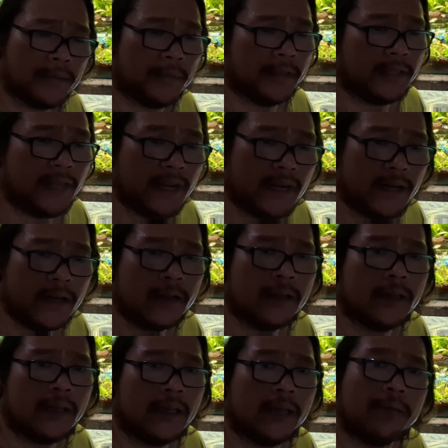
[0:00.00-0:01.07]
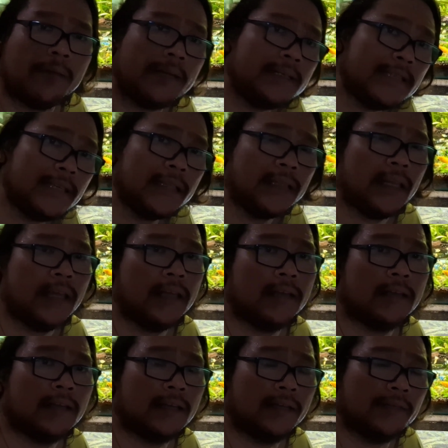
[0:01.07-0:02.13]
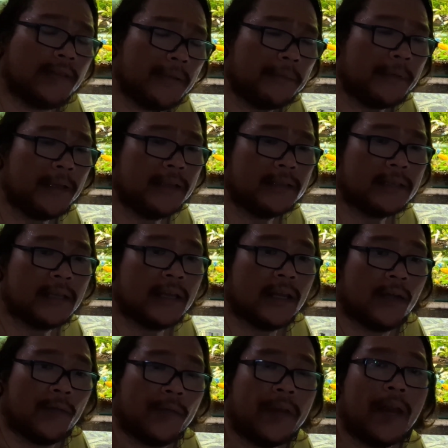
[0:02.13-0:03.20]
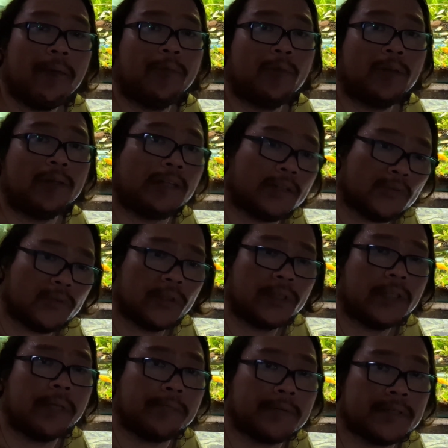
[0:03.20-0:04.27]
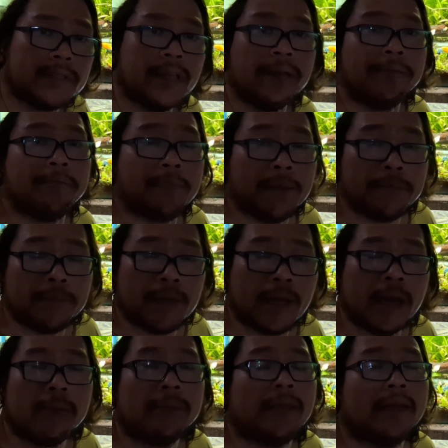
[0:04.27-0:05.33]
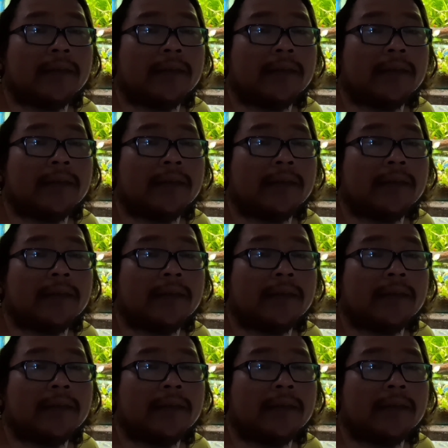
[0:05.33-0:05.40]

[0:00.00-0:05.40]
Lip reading: But here in my city, in the Philippines, we have 20 to 30% ppm